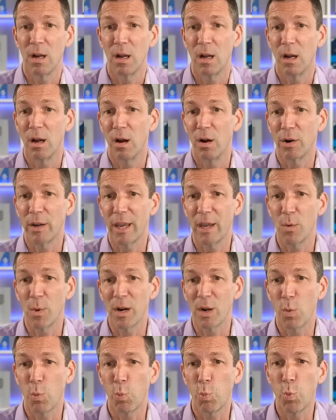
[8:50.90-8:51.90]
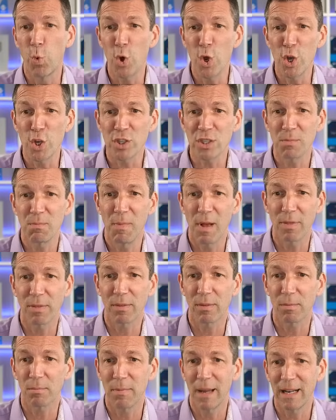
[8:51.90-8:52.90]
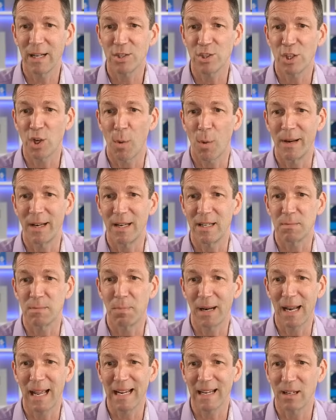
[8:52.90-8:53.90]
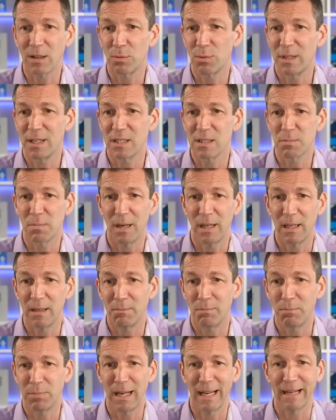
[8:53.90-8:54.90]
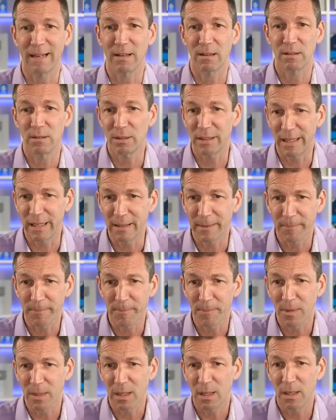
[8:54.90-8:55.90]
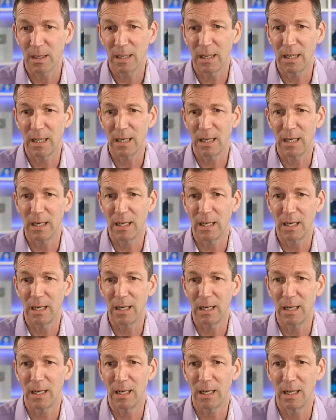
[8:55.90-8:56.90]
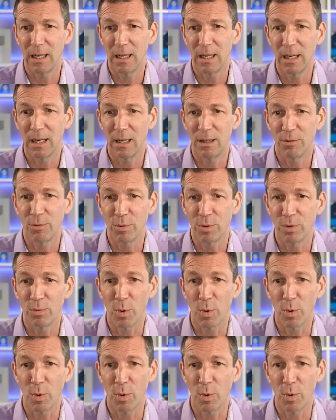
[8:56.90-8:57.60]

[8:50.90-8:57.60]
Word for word: Okay, when a worst month manager comment is blank, we display blank. Okay, uh, you want